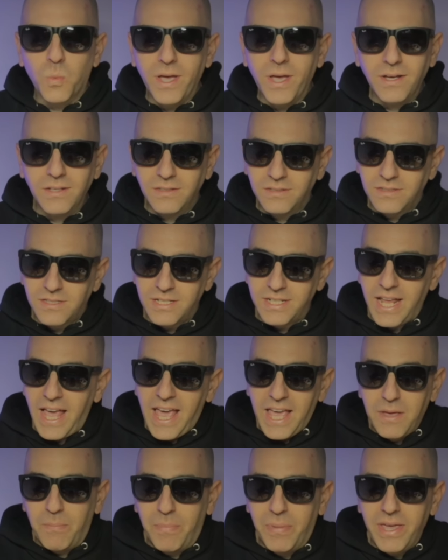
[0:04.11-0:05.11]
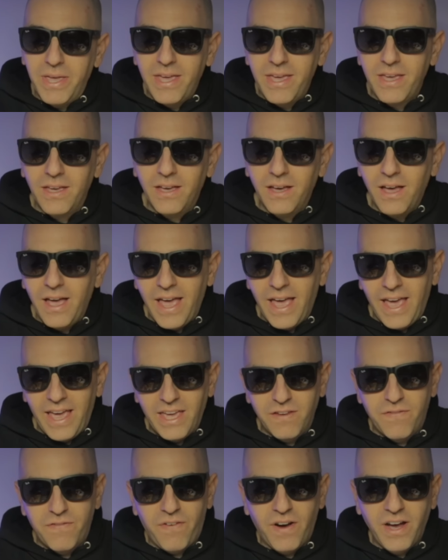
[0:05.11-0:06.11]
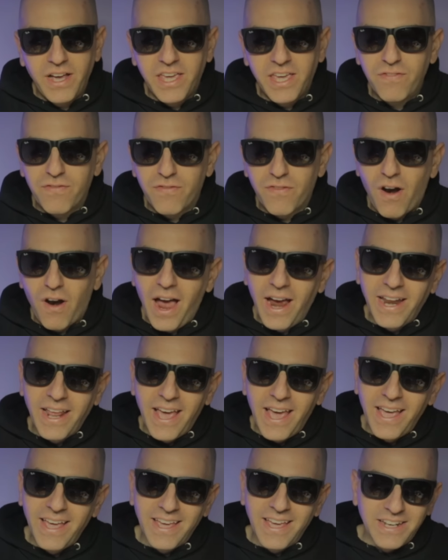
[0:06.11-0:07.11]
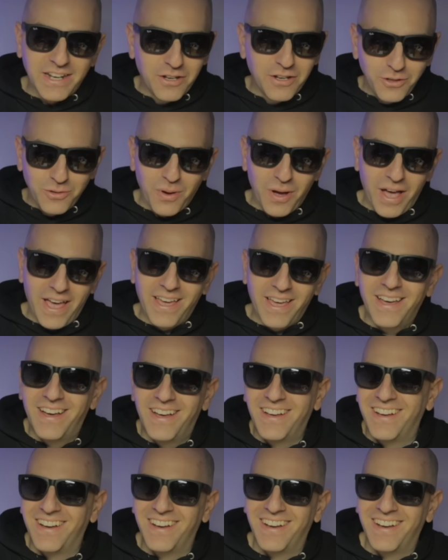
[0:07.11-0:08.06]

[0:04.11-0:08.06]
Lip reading: Will today be a funky Friday in a good way?